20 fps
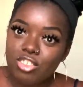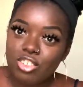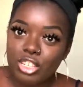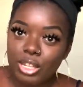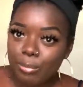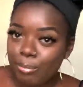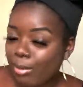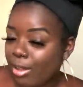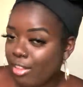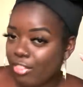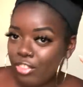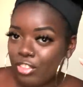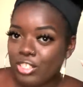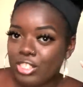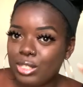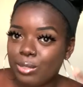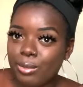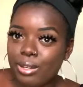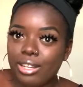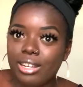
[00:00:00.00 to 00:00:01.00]
She bought this
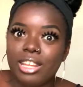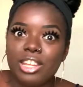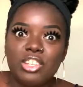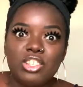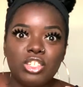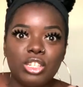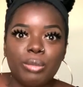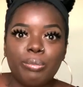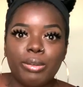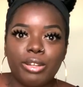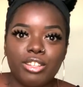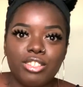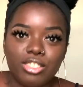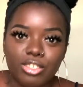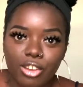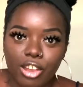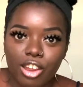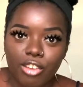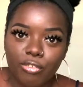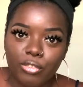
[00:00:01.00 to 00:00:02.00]
one and she put a
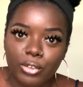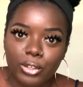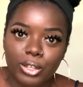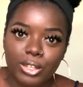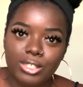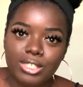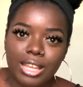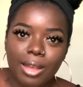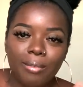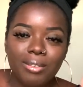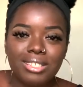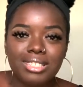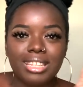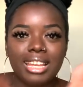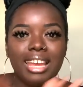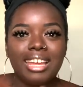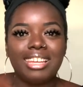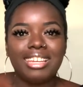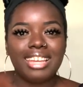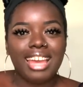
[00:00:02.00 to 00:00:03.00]
scarf on. So I was
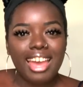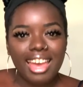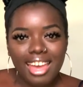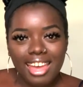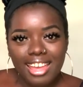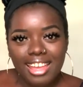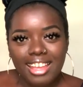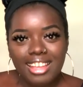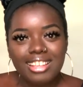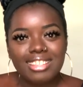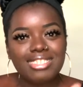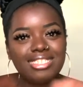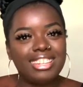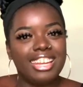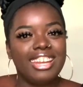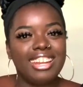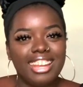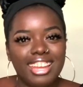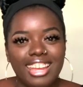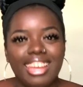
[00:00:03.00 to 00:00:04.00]
like,
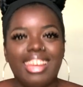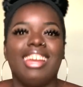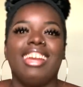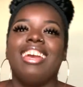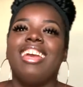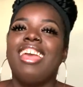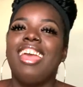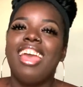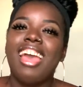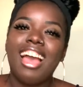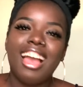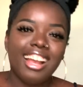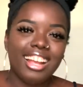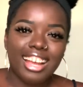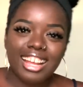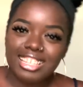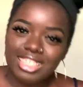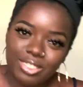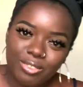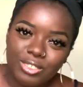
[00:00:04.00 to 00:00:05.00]
yes, Nene, I
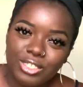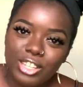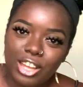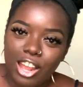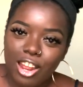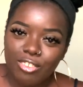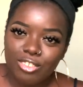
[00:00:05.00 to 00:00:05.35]
got some scarves